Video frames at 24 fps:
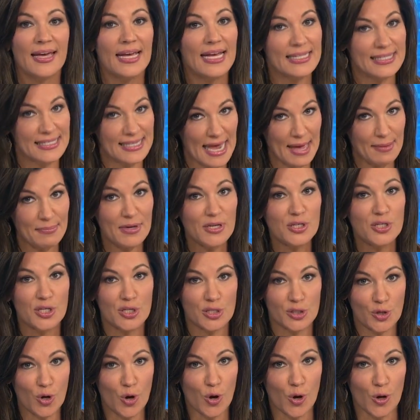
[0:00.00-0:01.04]
It's an
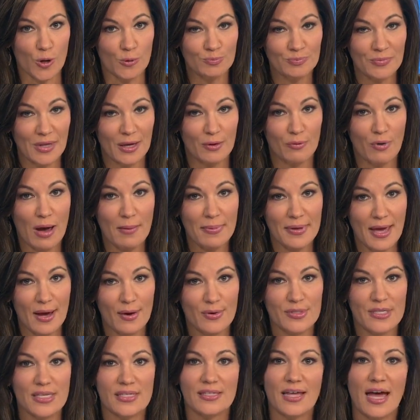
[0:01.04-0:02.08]
ambitious goal, and Robbie
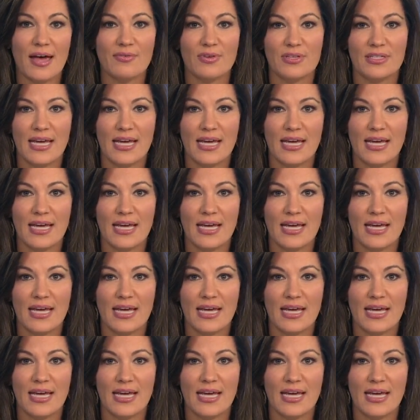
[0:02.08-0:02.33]
Owens is live in